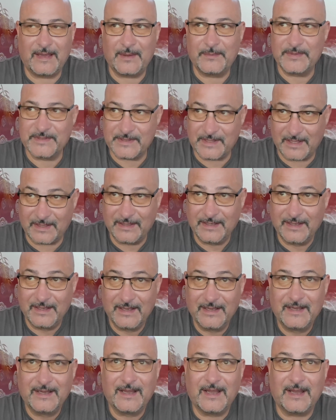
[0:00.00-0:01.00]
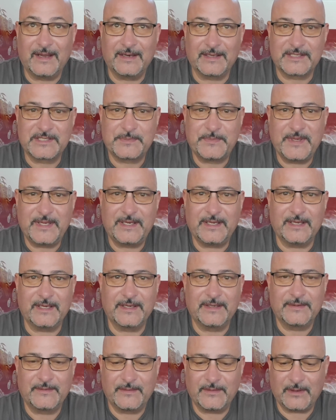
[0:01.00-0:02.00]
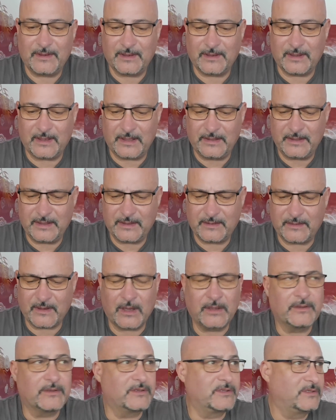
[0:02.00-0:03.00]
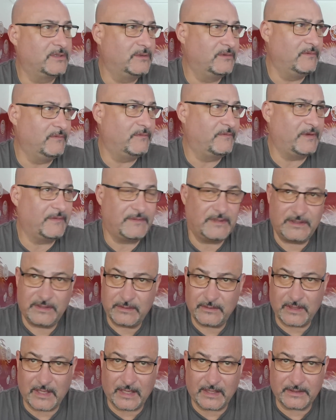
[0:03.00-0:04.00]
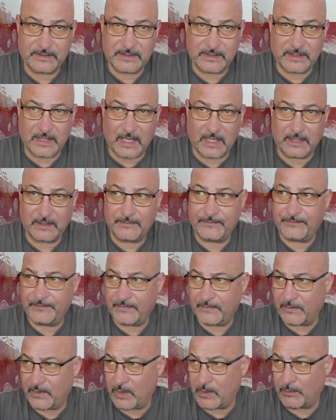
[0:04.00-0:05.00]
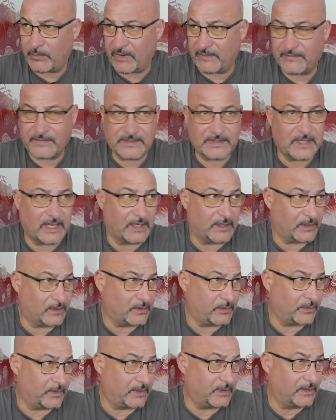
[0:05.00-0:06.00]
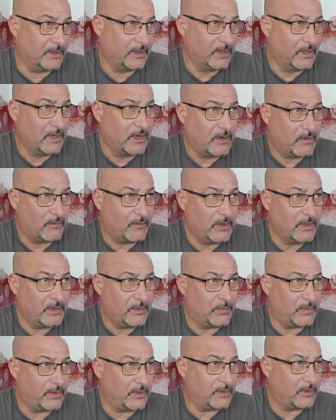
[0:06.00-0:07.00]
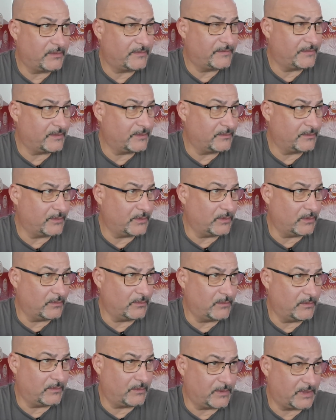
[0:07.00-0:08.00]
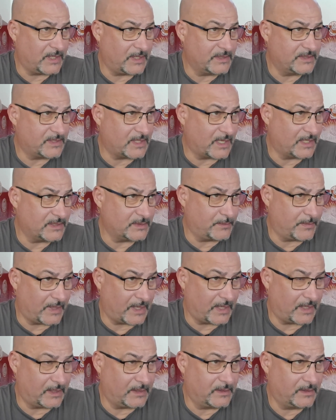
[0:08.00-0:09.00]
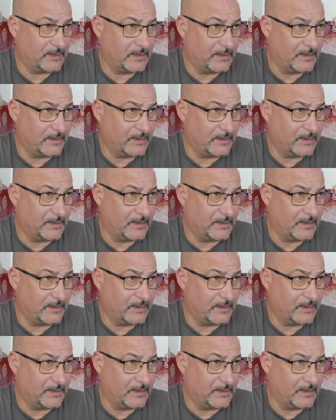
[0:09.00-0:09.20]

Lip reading: Amazon and Expedia, I think under $52 a night, breakfast not included. Really beautiful room, king size bed,